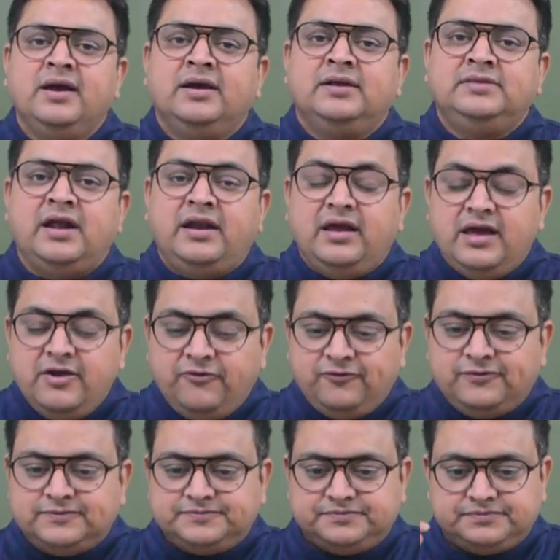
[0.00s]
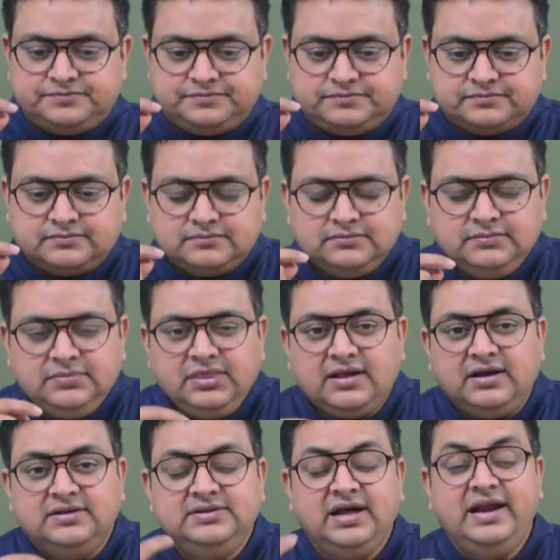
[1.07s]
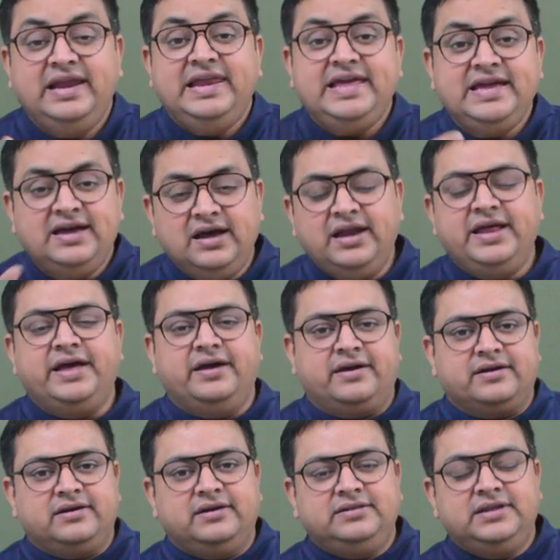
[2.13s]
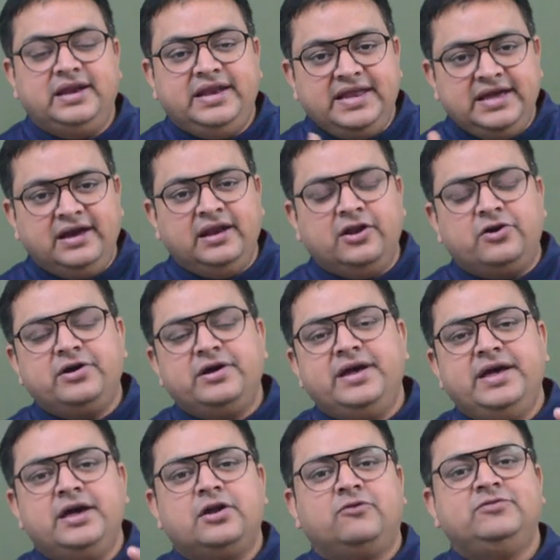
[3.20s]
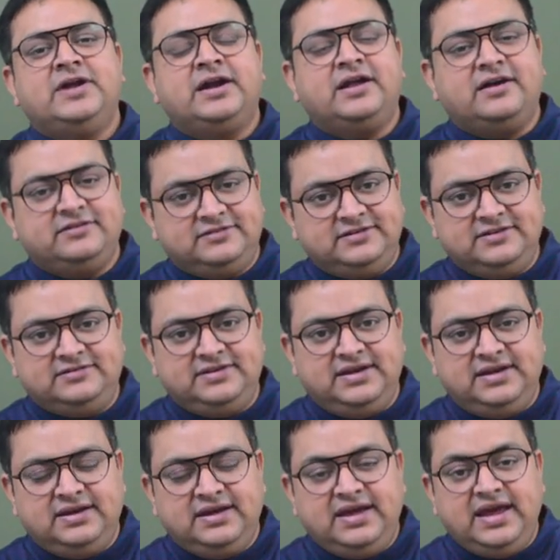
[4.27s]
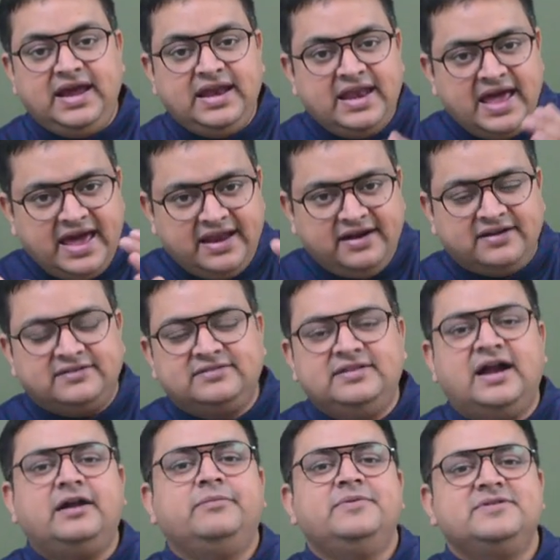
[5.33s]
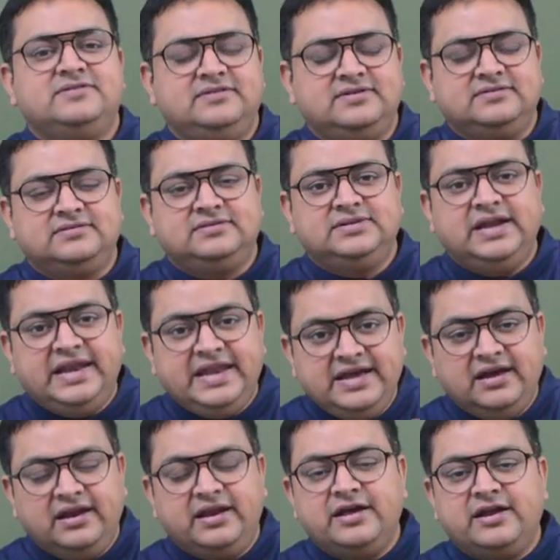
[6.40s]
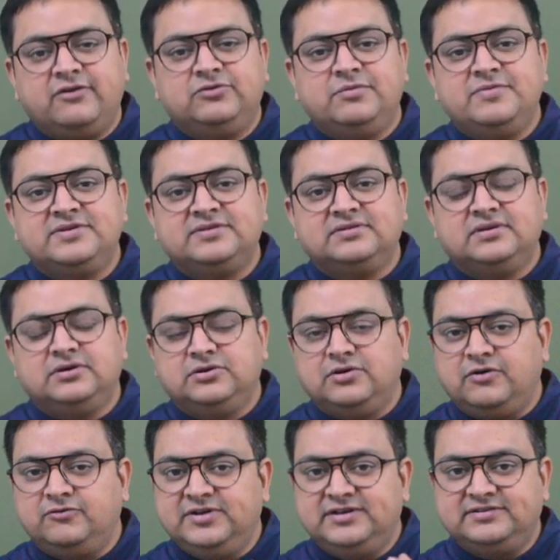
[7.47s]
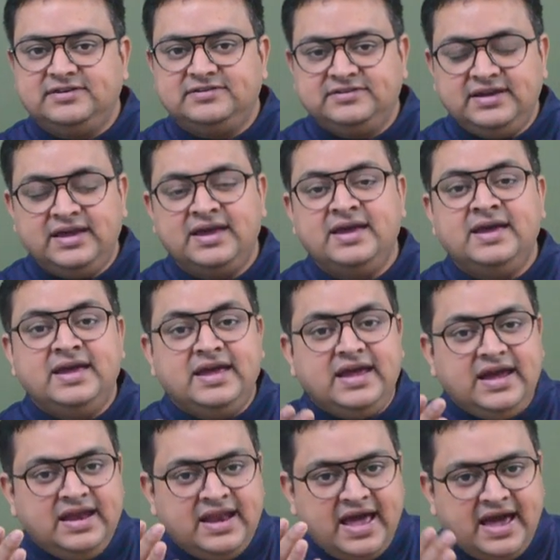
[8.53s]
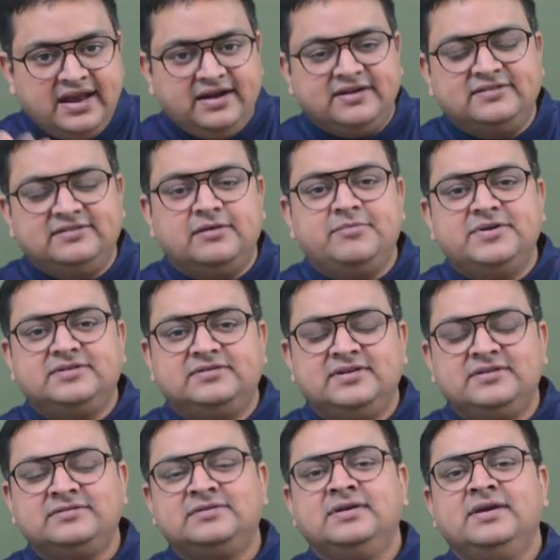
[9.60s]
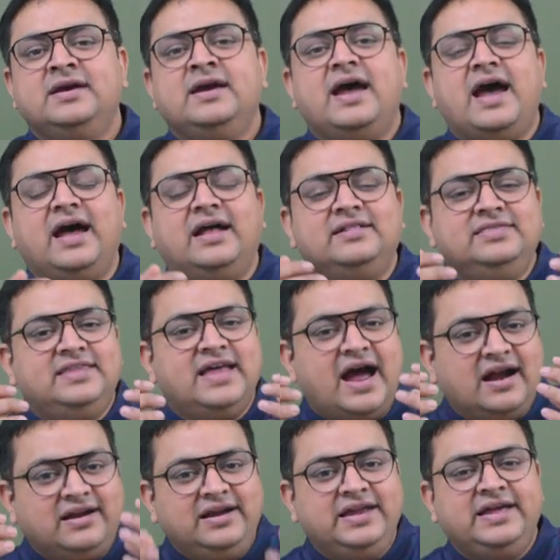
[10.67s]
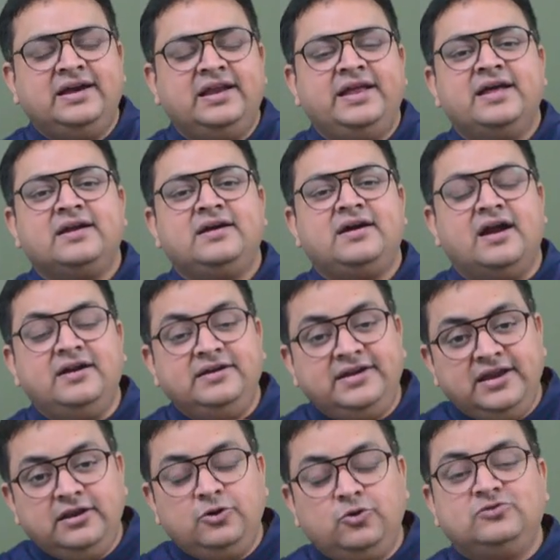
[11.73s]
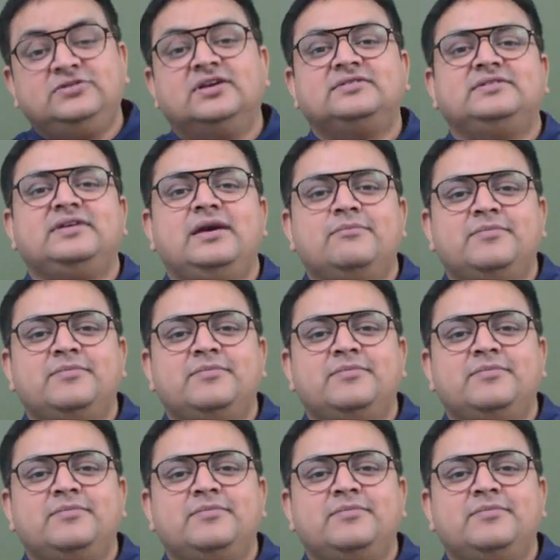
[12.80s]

that if the legal heir of that assessee inherits that business, the legal heir of the assessee inherits the business and that legal heir continues the same